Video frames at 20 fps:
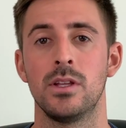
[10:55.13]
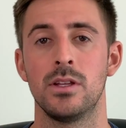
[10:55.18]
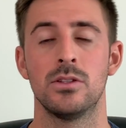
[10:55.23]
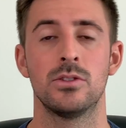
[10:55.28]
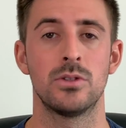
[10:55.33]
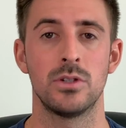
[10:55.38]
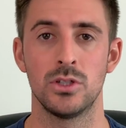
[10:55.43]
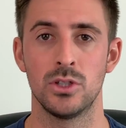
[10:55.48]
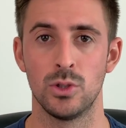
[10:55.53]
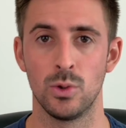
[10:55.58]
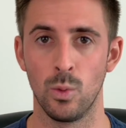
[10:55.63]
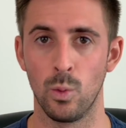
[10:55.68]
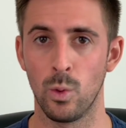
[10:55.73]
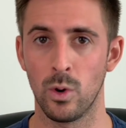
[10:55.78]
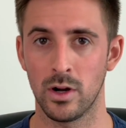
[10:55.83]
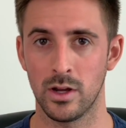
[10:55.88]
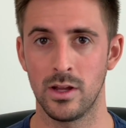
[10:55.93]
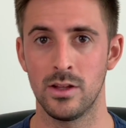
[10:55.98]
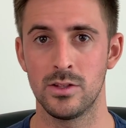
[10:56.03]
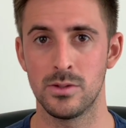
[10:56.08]
interest to
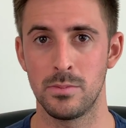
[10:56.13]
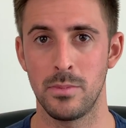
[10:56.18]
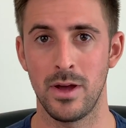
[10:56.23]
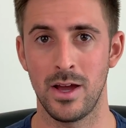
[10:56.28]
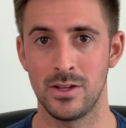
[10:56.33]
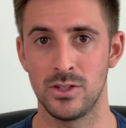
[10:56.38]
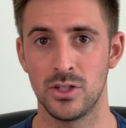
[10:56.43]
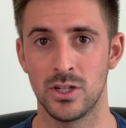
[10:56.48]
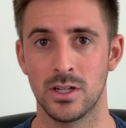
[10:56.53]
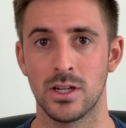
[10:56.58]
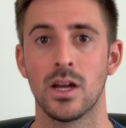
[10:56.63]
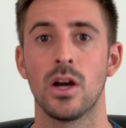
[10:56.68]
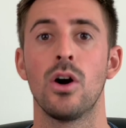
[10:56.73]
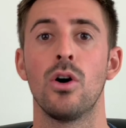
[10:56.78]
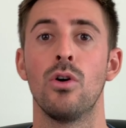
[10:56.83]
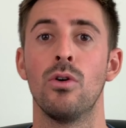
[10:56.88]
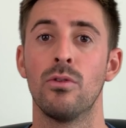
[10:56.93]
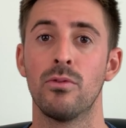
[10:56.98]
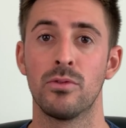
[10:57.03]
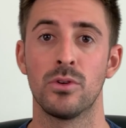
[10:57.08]
work its magic
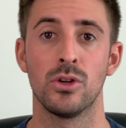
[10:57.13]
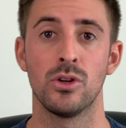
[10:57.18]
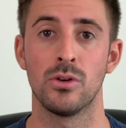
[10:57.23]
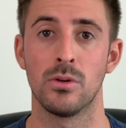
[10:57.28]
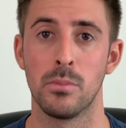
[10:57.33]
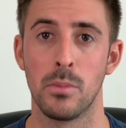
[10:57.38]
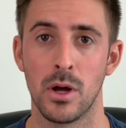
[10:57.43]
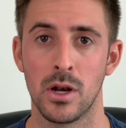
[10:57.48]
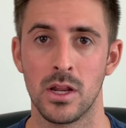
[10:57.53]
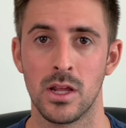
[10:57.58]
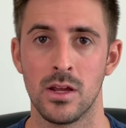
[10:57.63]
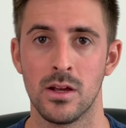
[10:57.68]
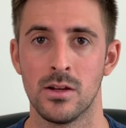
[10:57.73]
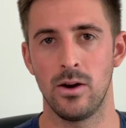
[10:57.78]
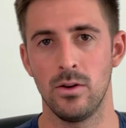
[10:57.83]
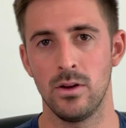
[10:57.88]
over your money.